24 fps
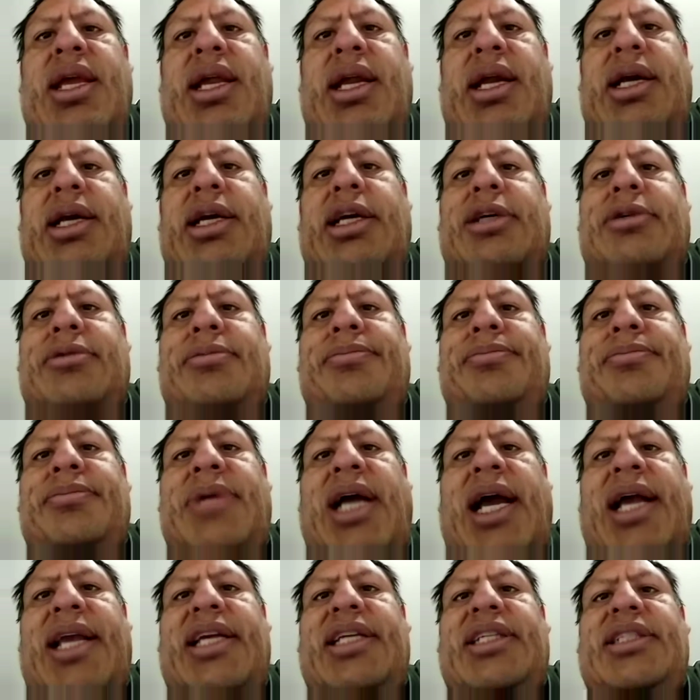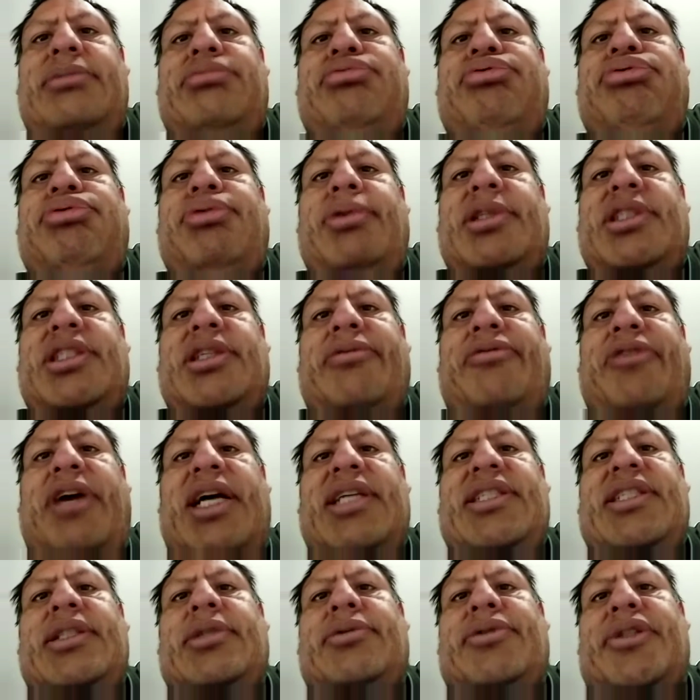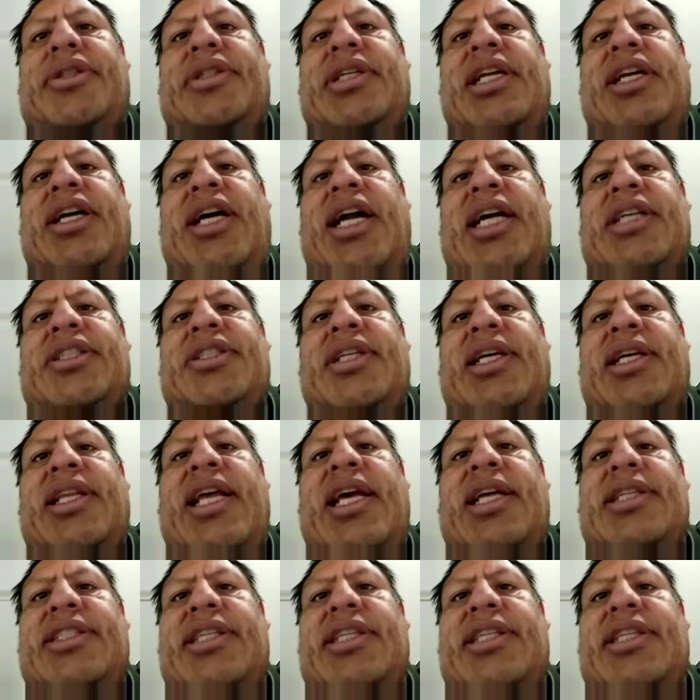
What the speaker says: I guess what suffices for an interaction like that,